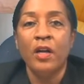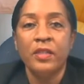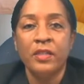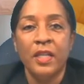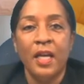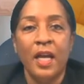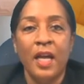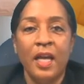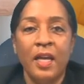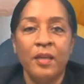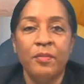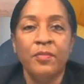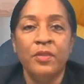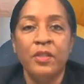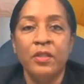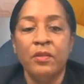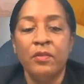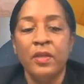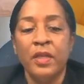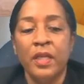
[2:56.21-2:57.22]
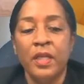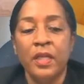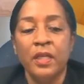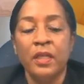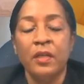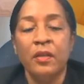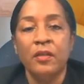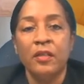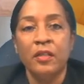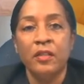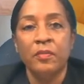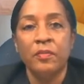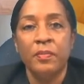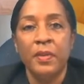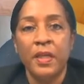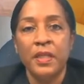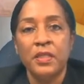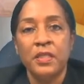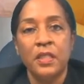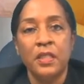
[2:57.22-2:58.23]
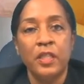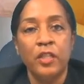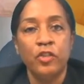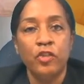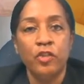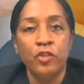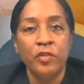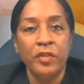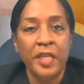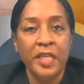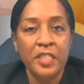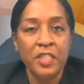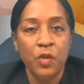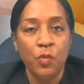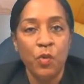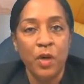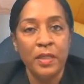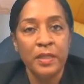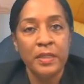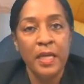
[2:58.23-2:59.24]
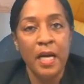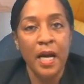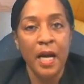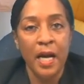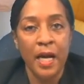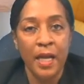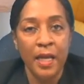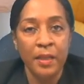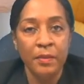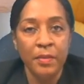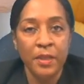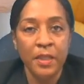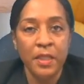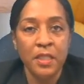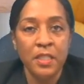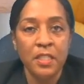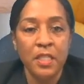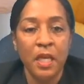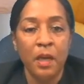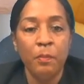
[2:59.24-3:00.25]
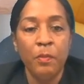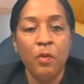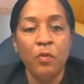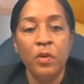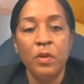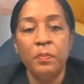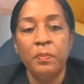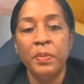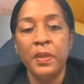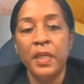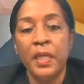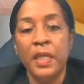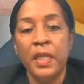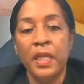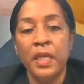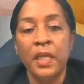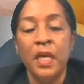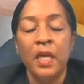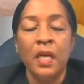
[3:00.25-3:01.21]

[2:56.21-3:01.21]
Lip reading: time doing basically 2 things at one time? An example would be